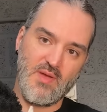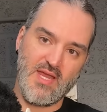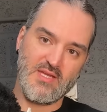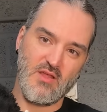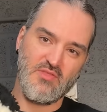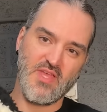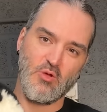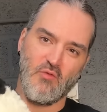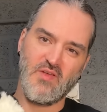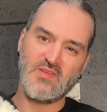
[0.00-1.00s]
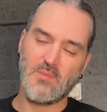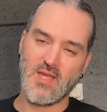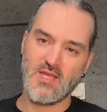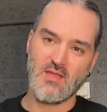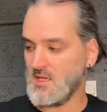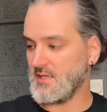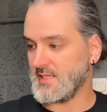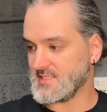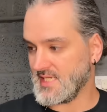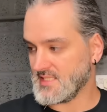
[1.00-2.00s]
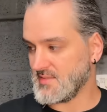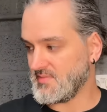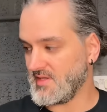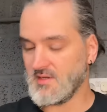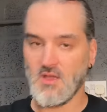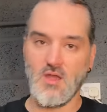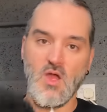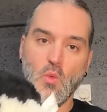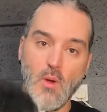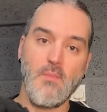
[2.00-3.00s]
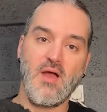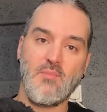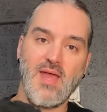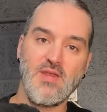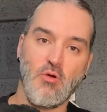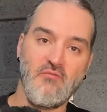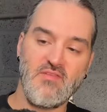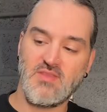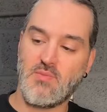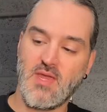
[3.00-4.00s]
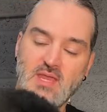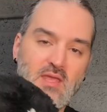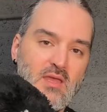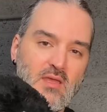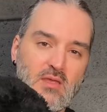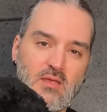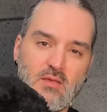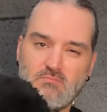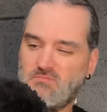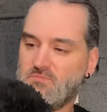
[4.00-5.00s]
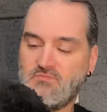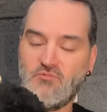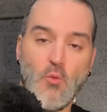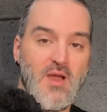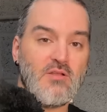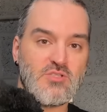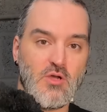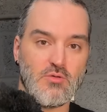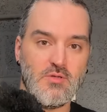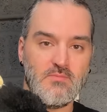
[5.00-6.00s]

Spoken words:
paid, I think, or 50p. Need to eat something. £1 paid or 50p. £4 sold.